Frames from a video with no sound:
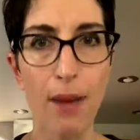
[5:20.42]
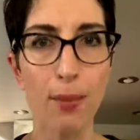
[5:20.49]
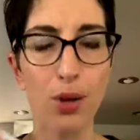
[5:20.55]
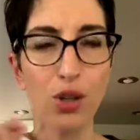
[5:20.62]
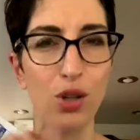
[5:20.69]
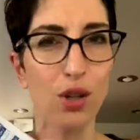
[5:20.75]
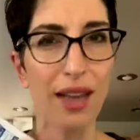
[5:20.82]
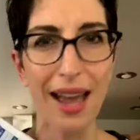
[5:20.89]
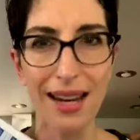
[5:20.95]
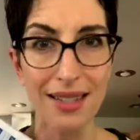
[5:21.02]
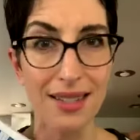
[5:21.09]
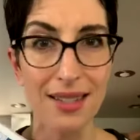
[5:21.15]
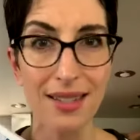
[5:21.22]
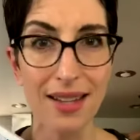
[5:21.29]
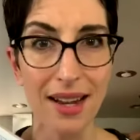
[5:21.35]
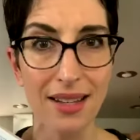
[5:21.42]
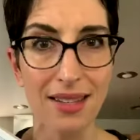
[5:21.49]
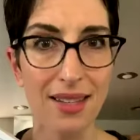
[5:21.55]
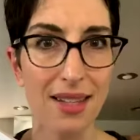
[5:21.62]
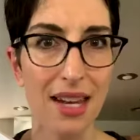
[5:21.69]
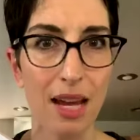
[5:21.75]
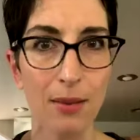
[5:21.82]
put little X's next
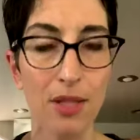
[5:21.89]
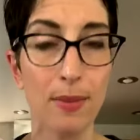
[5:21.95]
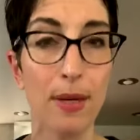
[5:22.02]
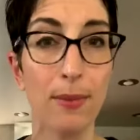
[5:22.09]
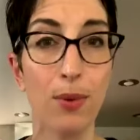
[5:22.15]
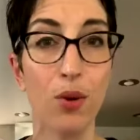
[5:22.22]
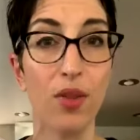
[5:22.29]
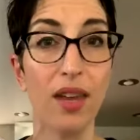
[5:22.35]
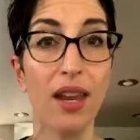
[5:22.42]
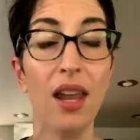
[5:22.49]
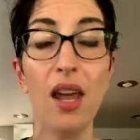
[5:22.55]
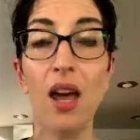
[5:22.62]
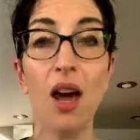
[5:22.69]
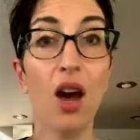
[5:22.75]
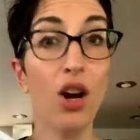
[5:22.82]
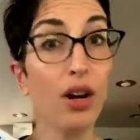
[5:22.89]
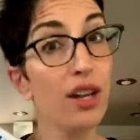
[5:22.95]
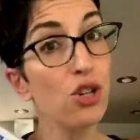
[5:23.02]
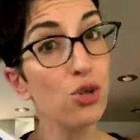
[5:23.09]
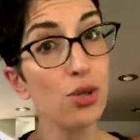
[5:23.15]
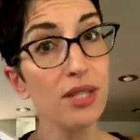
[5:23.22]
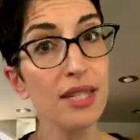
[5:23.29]
to the names of people that are
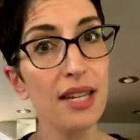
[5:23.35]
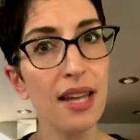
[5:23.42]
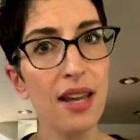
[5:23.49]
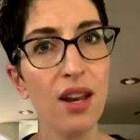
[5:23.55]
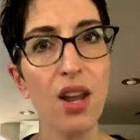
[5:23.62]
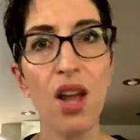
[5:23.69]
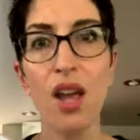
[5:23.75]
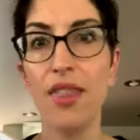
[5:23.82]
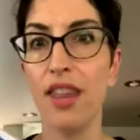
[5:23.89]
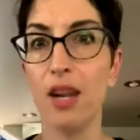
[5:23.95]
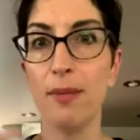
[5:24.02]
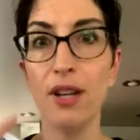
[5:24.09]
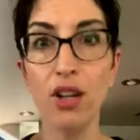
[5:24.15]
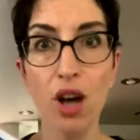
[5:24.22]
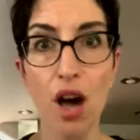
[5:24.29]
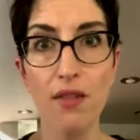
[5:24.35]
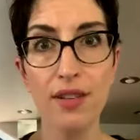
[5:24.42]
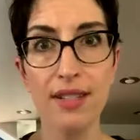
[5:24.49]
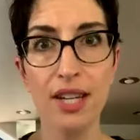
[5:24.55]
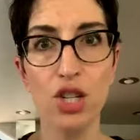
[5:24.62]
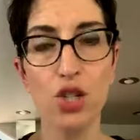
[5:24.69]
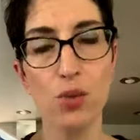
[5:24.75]
interested, that I'm in a
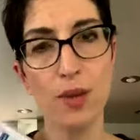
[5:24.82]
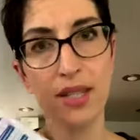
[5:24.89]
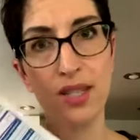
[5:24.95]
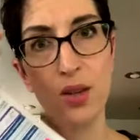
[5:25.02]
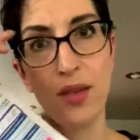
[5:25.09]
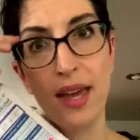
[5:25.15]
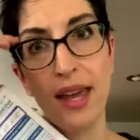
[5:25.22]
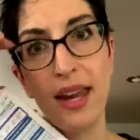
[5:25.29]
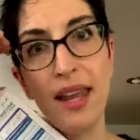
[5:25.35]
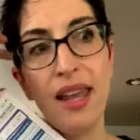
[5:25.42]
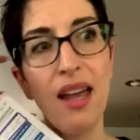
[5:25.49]
conversation with, so that,